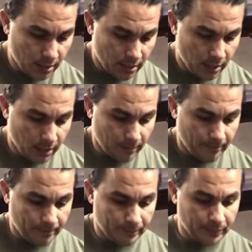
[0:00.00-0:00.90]

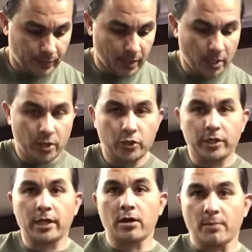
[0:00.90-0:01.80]
You can
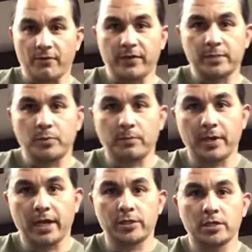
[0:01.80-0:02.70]
get on my Facebook
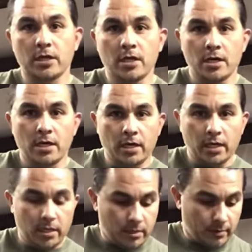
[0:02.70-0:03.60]
page.
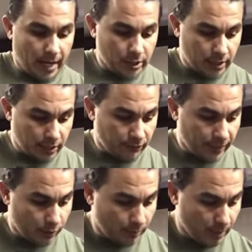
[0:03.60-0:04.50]
Actually, this
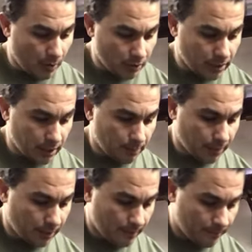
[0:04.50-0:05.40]
video will be posted up there.